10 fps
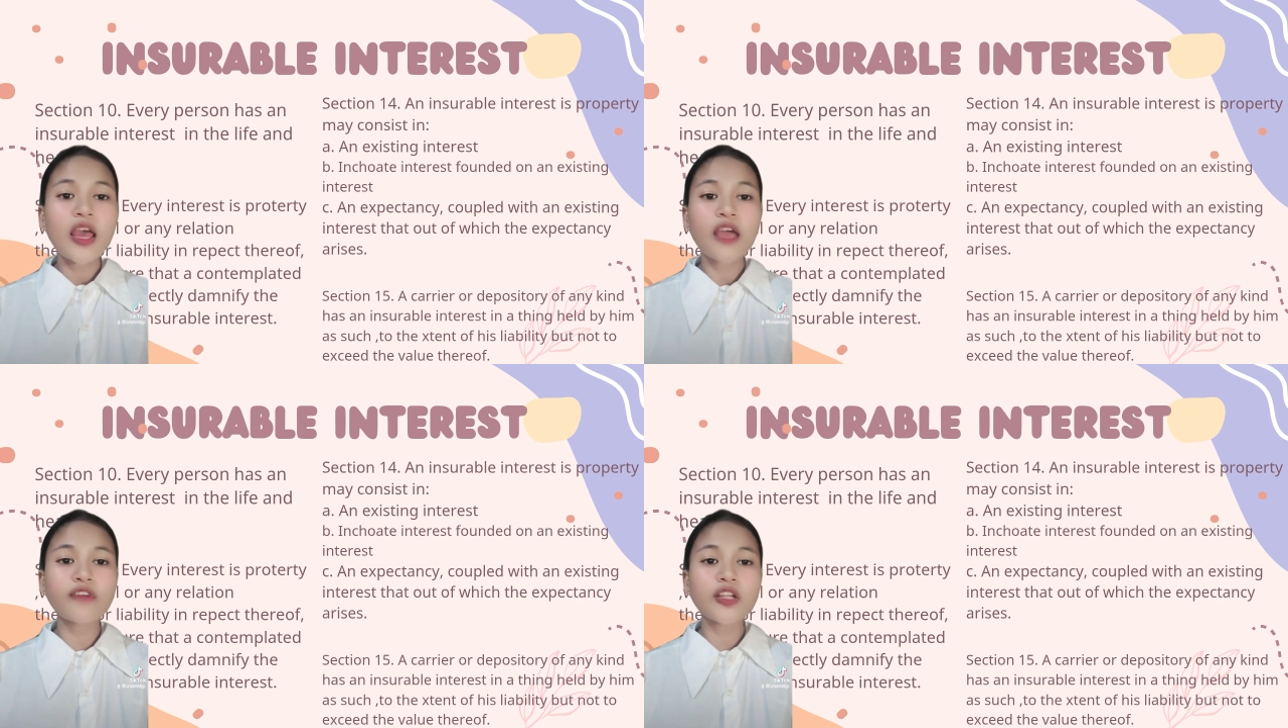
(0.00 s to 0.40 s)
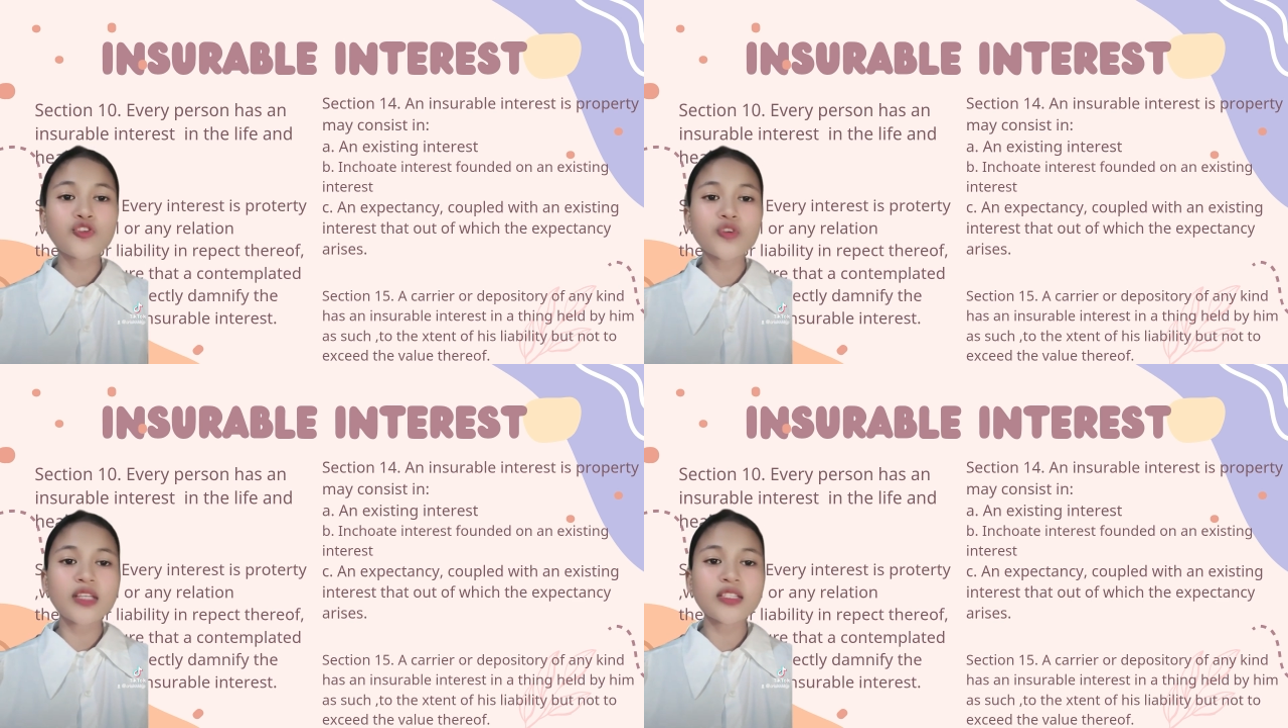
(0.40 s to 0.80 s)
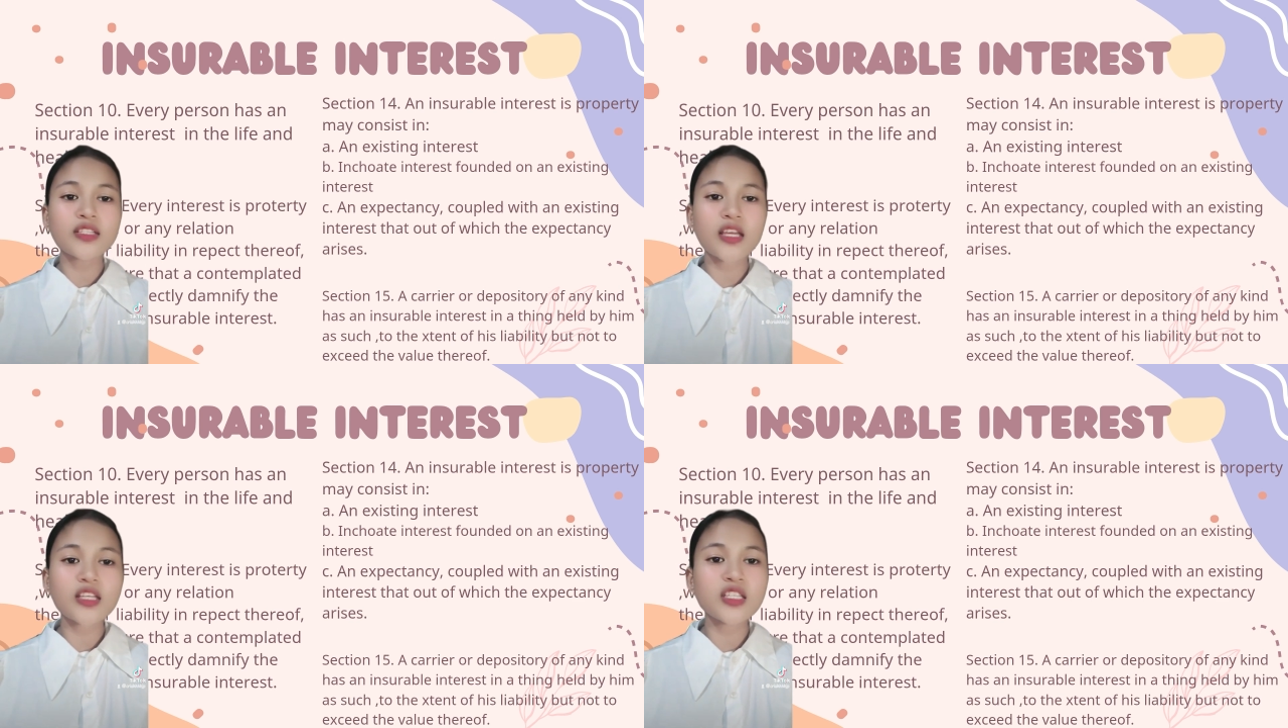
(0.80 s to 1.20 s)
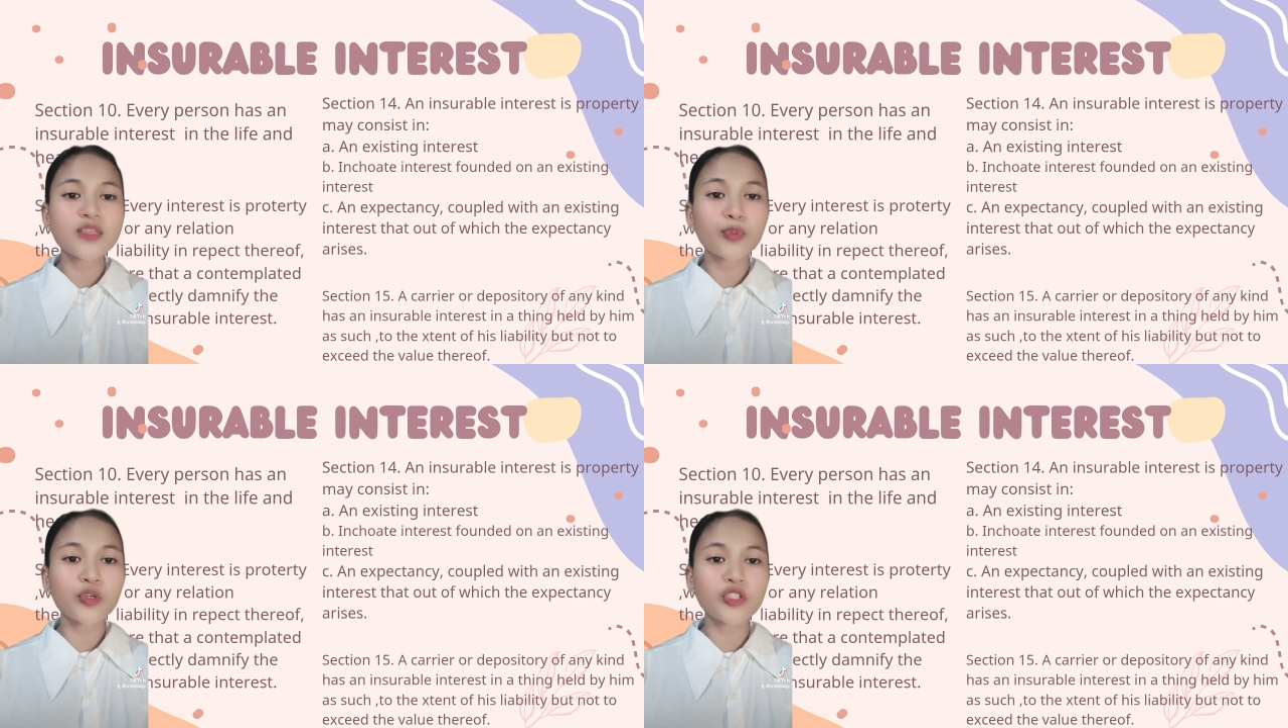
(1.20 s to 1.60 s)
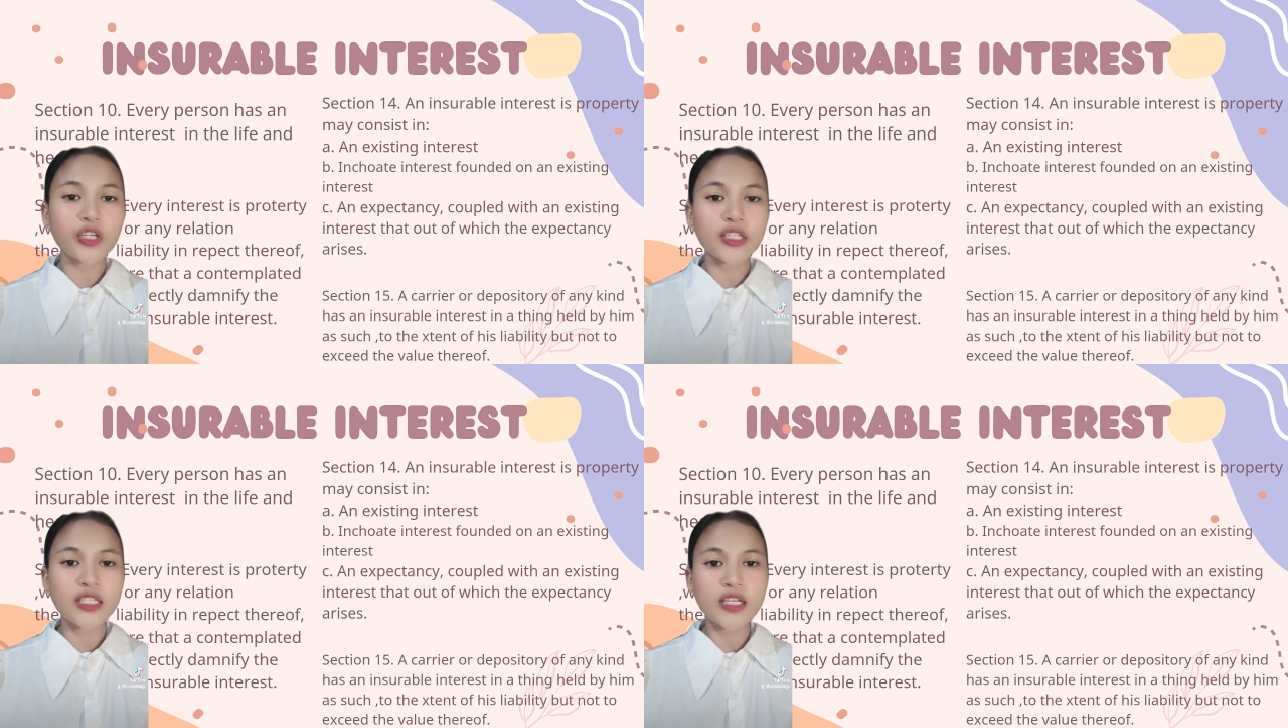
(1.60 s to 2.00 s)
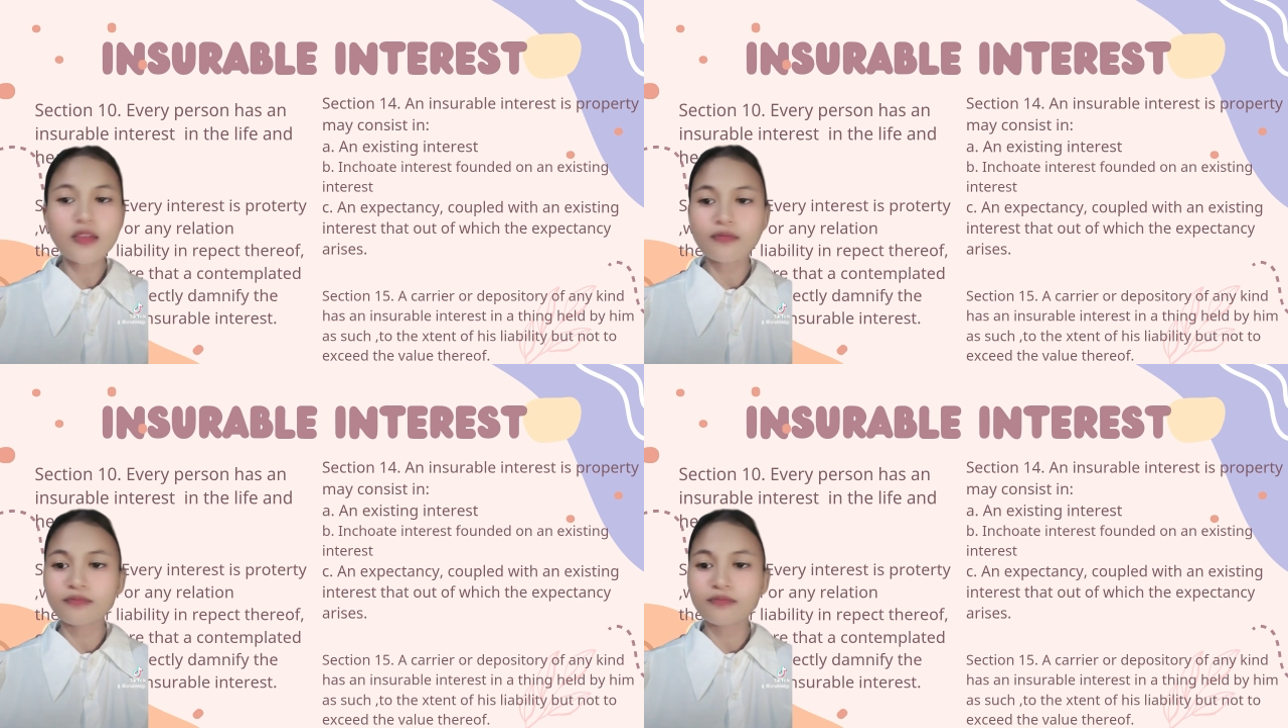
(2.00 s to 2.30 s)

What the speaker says: every interest is for 30.